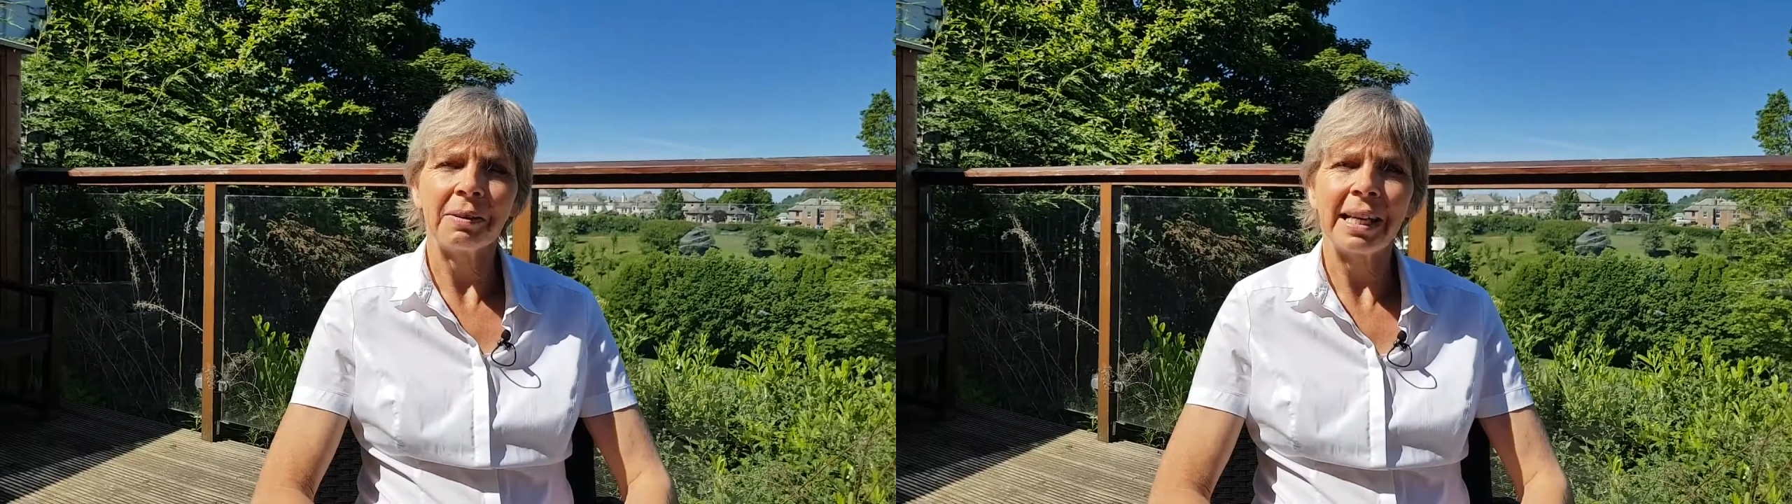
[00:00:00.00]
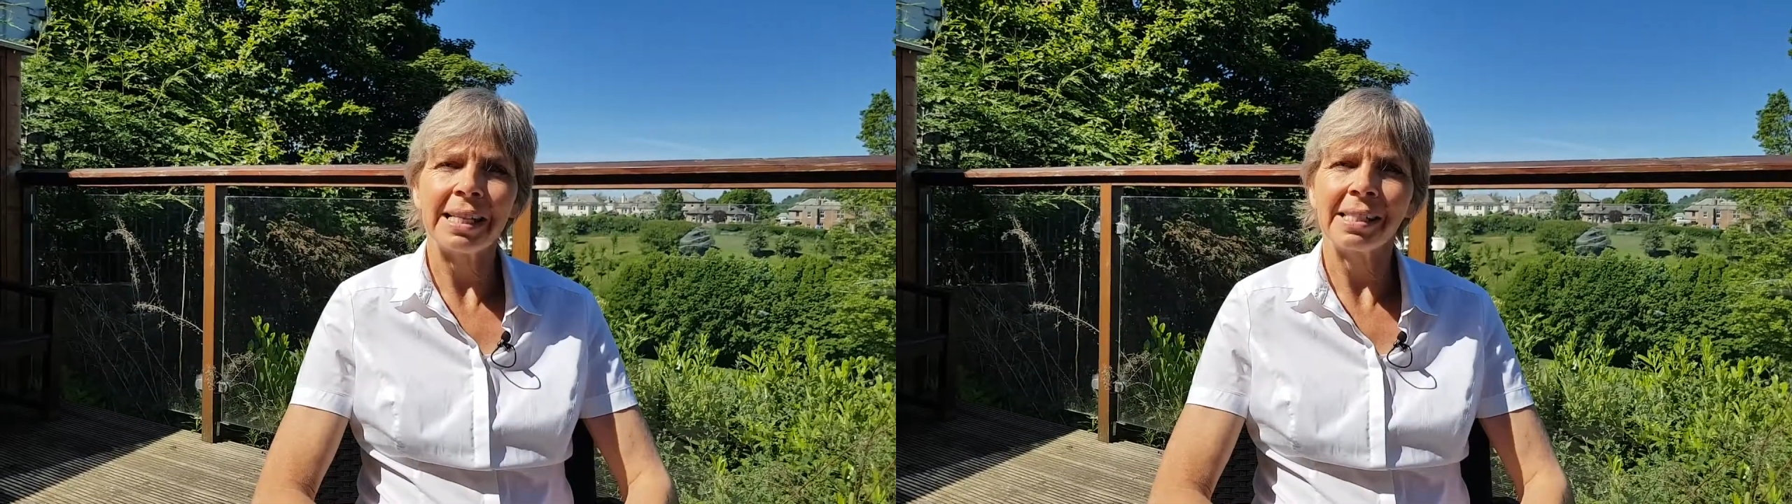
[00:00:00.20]

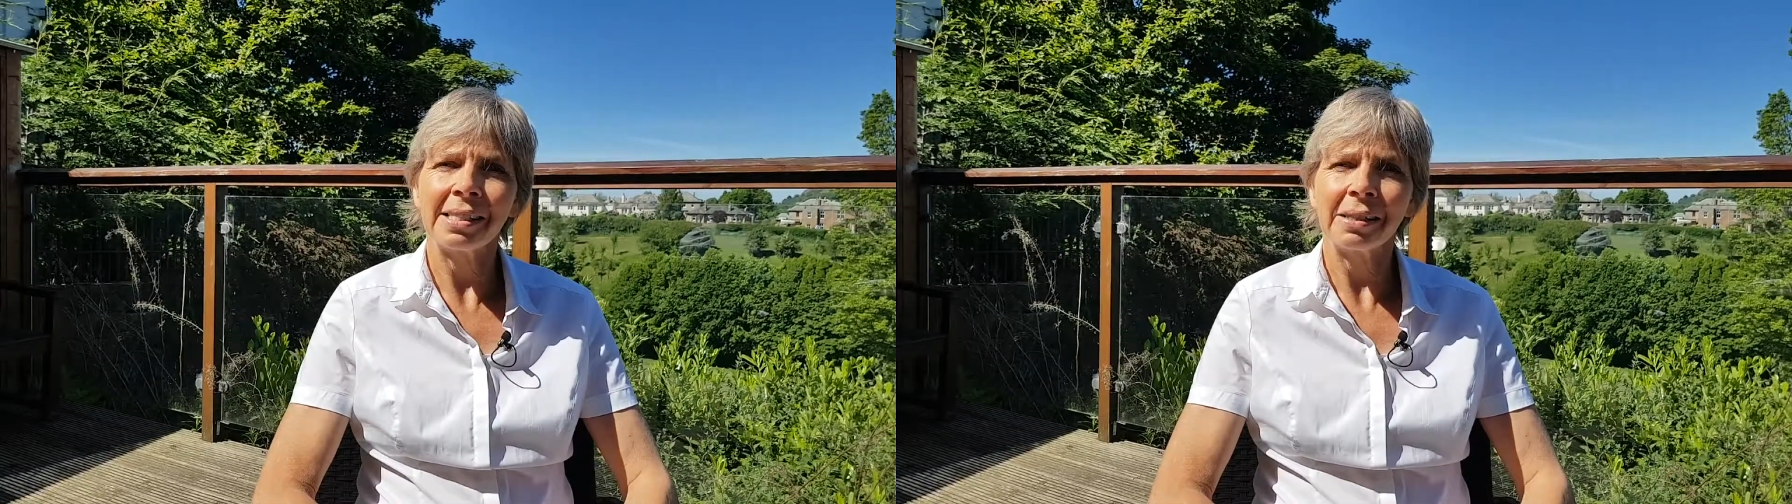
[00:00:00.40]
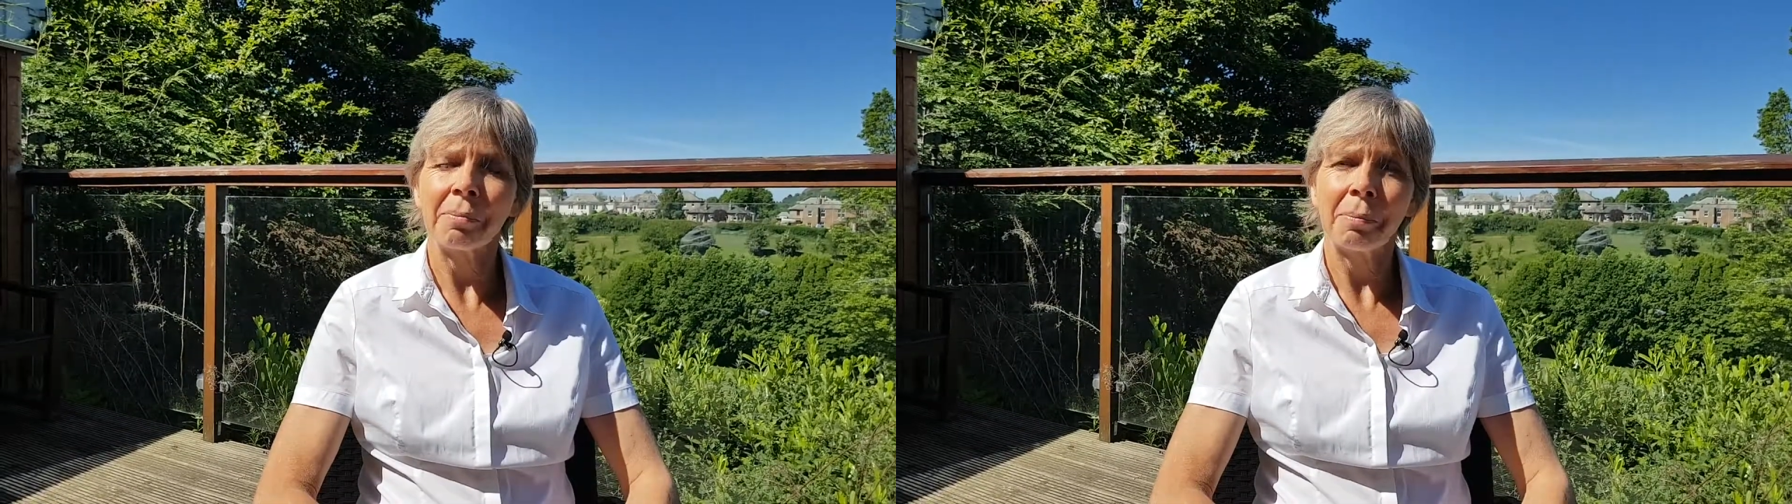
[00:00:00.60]
related
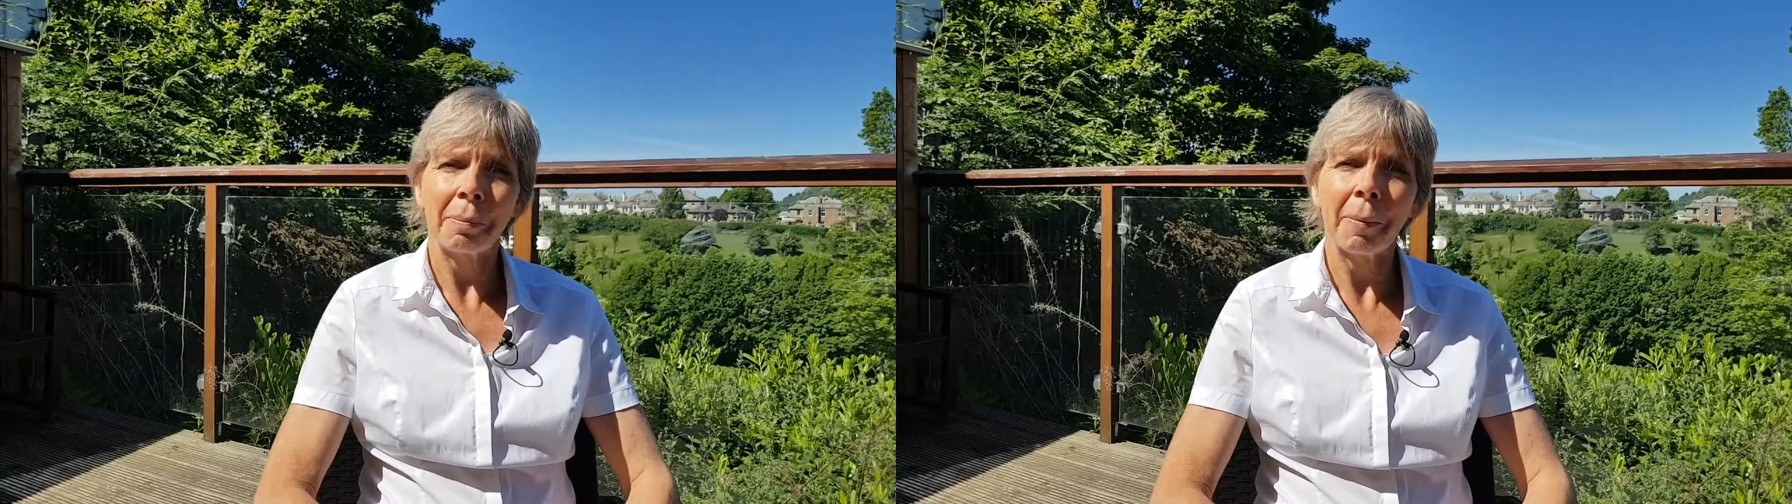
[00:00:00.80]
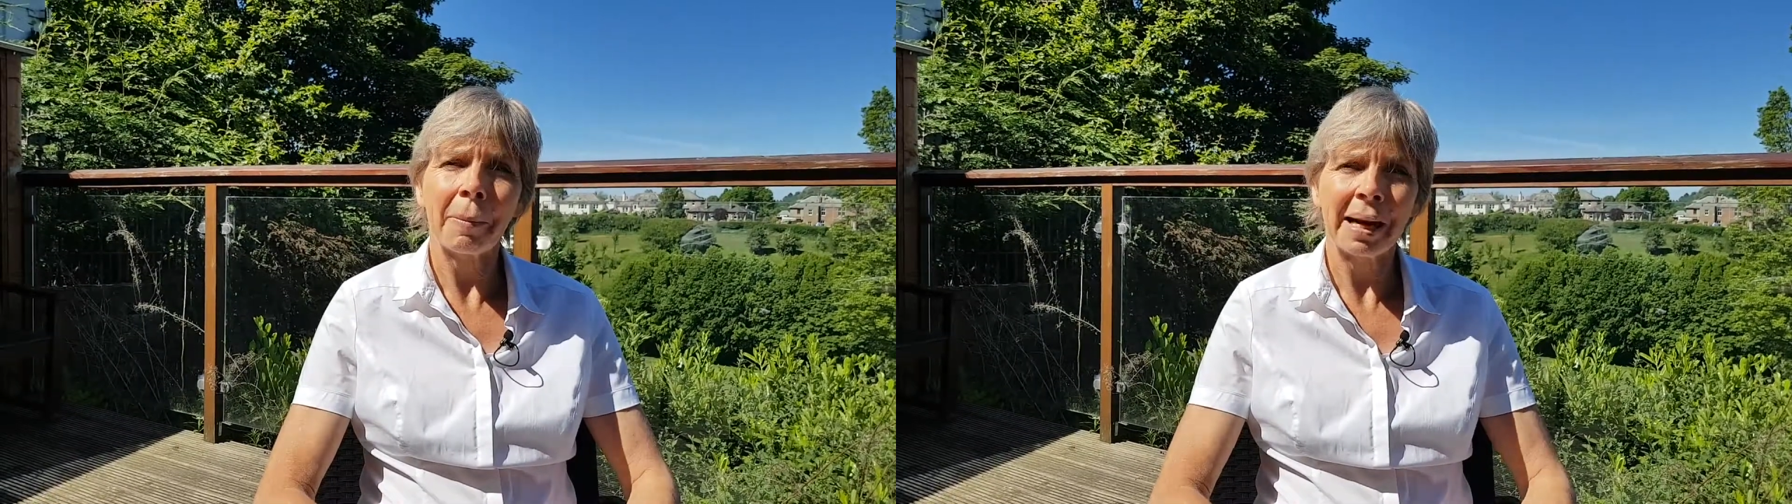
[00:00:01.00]
to
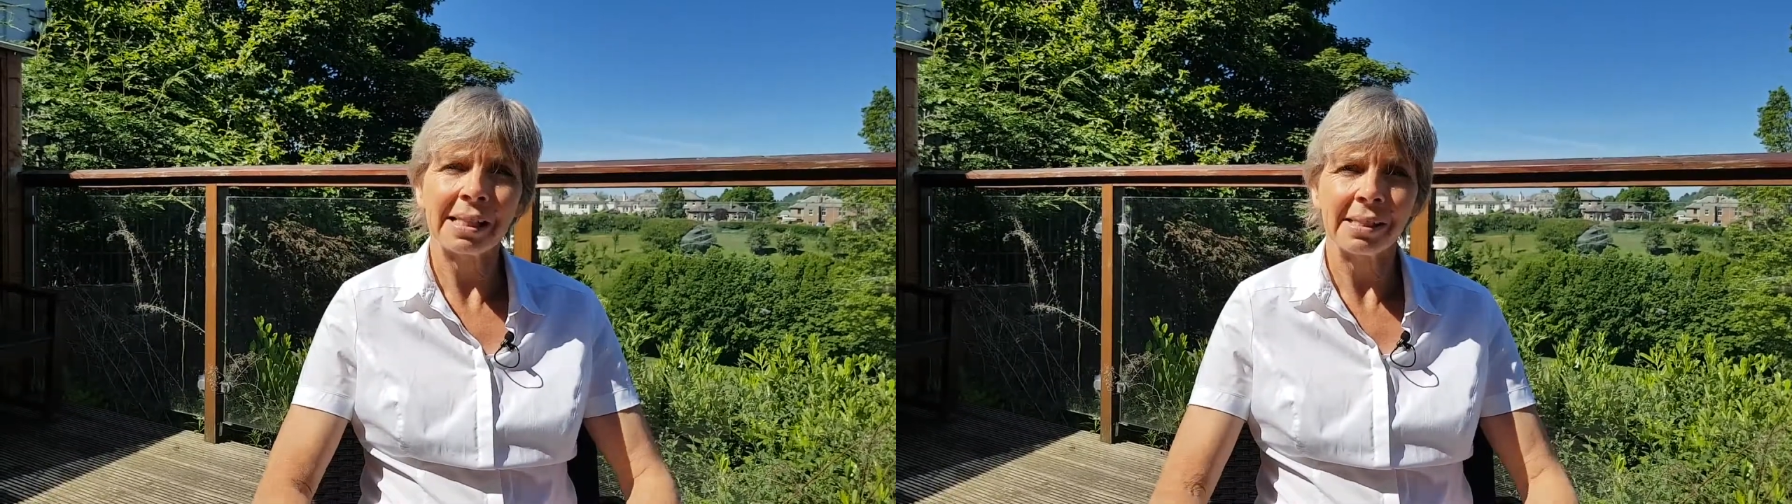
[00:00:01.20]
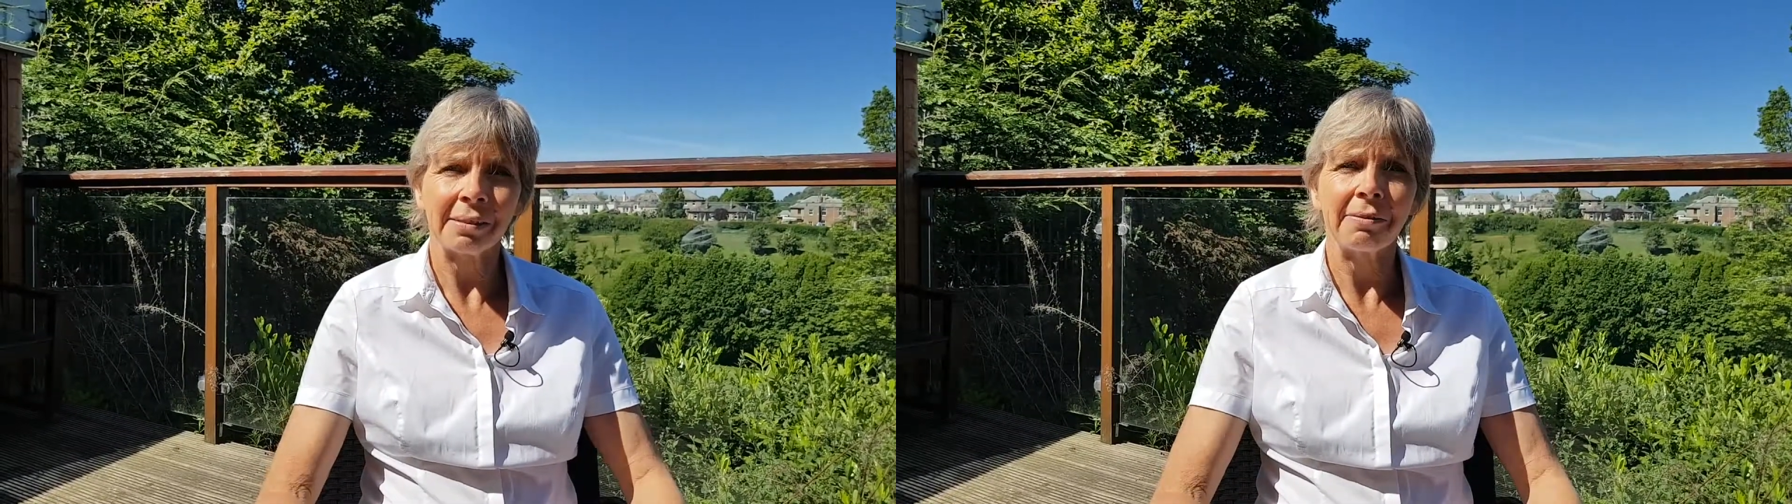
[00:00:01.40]

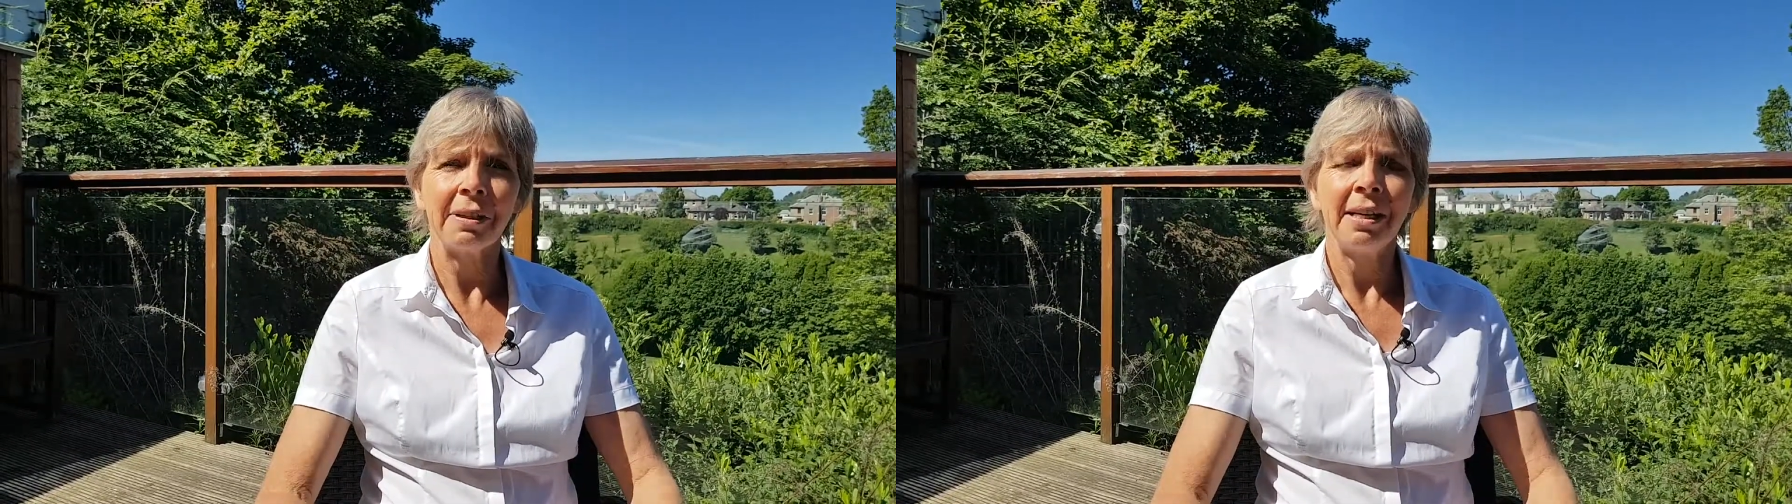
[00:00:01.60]
passive